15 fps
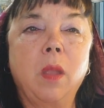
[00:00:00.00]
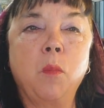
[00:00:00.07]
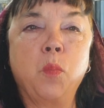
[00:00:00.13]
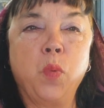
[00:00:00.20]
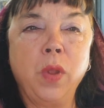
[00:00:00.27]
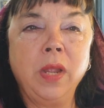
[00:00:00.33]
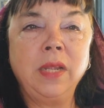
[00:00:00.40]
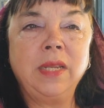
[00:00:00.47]

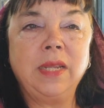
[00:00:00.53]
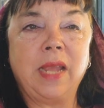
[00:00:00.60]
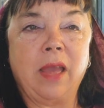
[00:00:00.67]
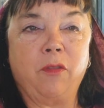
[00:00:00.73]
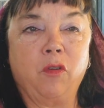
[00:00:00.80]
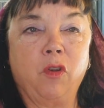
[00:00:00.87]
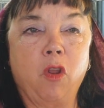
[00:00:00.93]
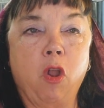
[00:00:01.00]
"Bring
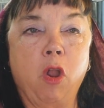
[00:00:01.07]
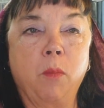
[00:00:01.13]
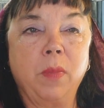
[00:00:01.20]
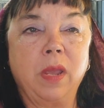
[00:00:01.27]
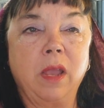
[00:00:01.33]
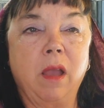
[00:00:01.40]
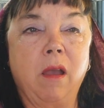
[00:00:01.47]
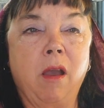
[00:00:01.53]
together an
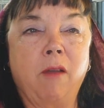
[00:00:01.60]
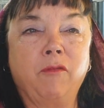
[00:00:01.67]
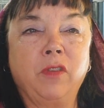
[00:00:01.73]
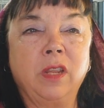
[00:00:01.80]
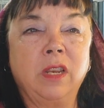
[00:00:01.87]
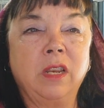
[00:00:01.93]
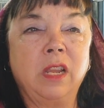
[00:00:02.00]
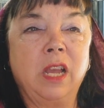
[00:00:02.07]
army,
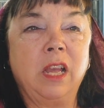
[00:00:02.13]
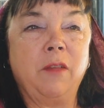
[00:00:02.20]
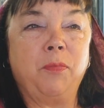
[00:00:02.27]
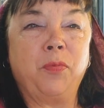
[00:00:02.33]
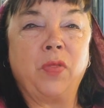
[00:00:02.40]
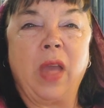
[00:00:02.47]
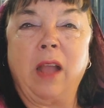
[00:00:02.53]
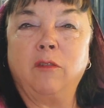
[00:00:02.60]
often
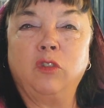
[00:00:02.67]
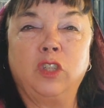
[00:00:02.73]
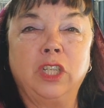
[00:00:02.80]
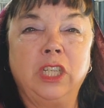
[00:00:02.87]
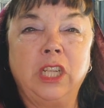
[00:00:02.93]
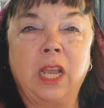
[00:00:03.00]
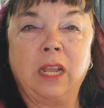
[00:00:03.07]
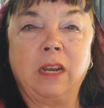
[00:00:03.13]

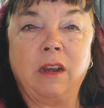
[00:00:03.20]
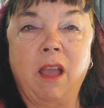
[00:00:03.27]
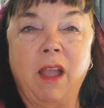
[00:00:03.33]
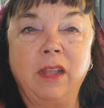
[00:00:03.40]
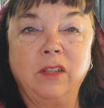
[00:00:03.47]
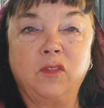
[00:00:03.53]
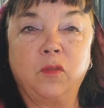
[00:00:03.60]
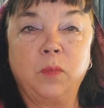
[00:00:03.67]
1,000 young
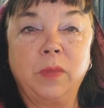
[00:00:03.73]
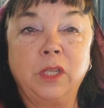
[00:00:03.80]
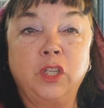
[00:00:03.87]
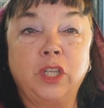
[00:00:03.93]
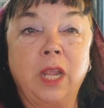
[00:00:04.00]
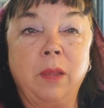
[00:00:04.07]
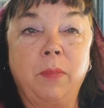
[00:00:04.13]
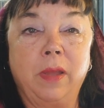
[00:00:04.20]
lions from the
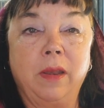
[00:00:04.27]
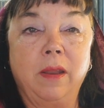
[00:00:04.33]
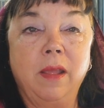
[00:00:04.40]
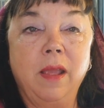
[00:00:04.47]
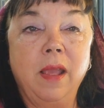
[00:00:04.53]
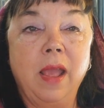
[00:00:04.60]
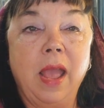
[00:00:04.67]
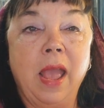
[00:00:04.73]
Sheban
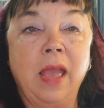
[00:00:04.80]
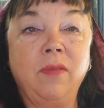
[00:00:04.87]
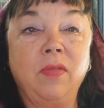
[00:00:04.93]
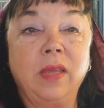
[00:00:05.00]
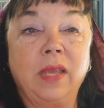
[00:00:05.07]
and